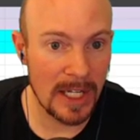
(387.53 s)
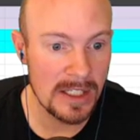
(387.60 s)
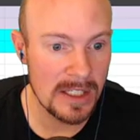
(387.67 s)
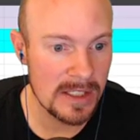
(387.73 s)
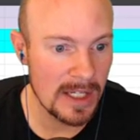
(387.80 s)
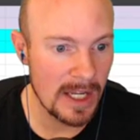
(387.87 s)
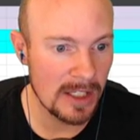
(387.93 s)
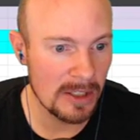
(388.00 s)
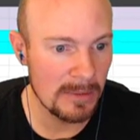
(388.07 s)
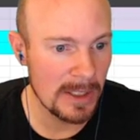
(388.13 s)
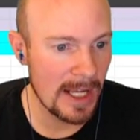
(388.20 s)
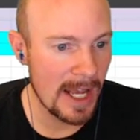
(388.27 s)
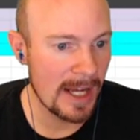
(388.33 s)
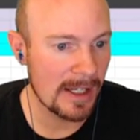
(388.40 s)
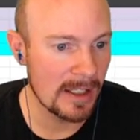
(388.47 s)
Lanius A could
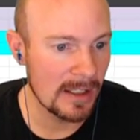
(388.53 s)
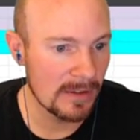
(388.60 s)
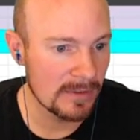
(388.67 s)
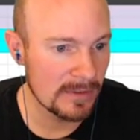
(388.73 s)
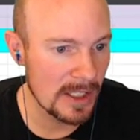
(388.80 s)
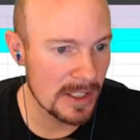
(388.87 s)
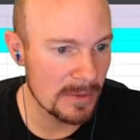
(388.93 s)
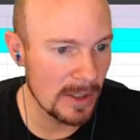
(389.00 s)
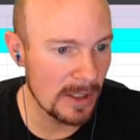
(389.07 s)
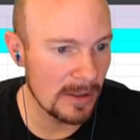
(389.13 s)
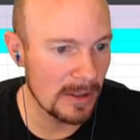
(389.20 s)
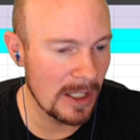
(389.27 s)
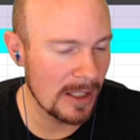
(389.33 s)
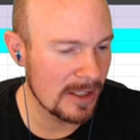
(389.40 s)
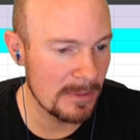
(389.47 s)
be hacking as well.
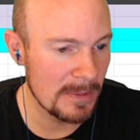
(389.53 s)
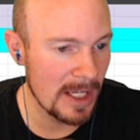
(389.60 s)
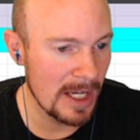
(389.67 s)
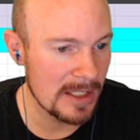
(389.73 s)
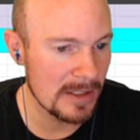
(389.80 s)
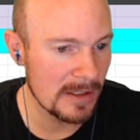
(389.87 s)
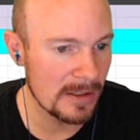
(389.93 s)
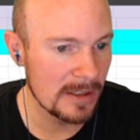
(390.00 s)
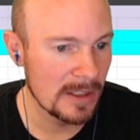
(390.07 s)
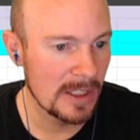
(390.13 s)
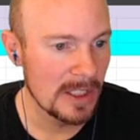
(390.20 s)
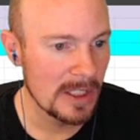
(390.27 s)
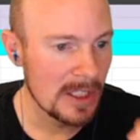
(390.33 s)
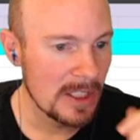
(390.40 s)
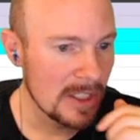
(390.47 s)
Uh, could be A tier.
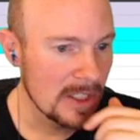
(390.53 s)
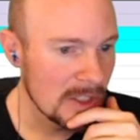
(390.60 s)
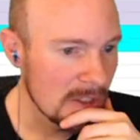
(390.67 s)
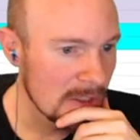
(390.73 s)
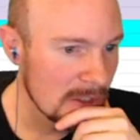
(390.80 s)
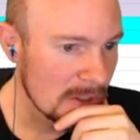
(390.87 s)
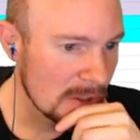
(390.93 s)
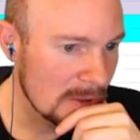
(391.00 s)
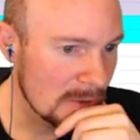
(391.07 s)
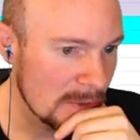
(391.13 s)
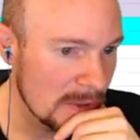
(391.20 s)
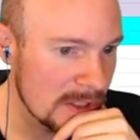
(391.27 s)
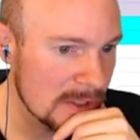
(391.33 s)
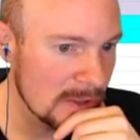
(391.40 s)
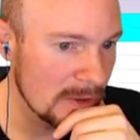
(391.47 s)

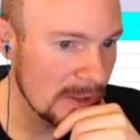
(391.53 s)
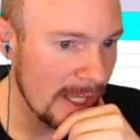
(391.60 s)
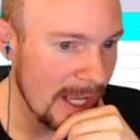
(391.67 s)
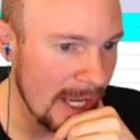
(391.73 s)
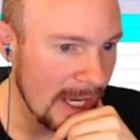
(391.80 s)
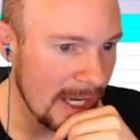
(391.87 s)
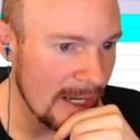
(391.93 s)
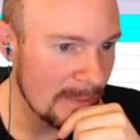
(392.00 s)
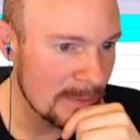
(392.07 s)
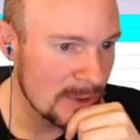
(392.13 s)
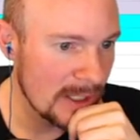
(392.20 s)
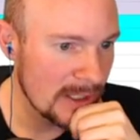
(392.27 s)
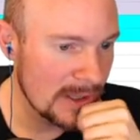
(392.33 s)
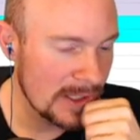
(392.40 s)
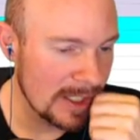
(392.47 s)
Crystal A, I'm
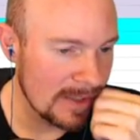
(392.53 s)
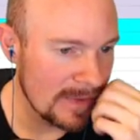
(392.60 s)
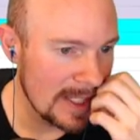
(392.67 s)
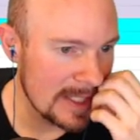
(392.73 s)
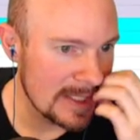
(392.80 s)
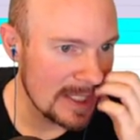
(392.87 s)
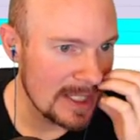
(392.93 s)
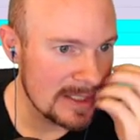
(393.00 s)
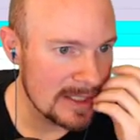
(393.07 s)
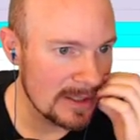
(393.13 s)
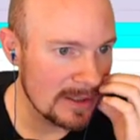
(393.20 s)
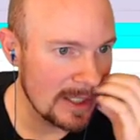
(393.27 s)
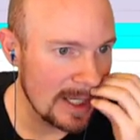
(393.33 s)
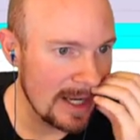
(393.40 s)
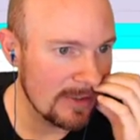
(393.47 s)
trying to think if that's A
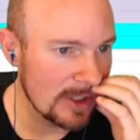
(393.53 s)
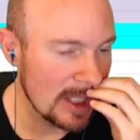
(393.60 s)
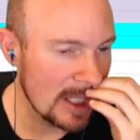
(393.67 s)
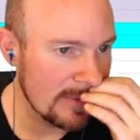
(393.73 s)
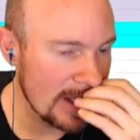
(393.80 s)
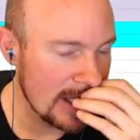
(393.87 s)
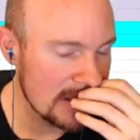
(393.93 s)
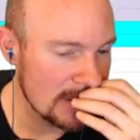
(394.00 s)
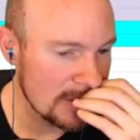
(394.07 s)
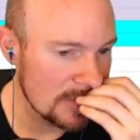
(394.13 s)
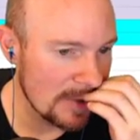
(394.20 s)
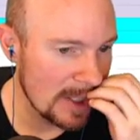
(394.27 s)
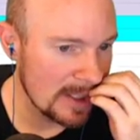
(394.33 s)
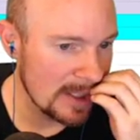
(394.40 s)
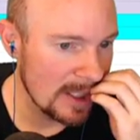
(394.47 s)
tier. I have a lot of A
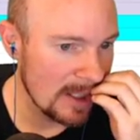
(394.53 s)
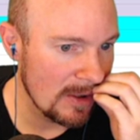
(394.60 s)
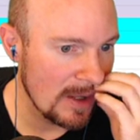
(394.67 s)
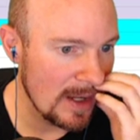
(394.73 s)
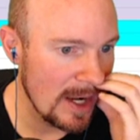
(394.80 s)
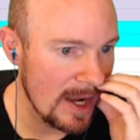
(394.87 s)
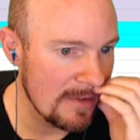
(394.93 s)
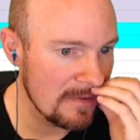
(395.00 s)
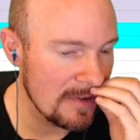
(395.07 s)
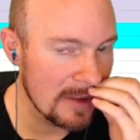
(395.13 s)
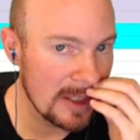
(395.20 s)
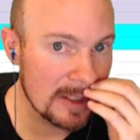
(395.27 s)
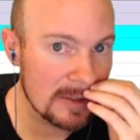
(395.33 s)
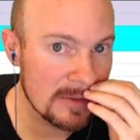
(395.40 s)
tiers right now. I feel like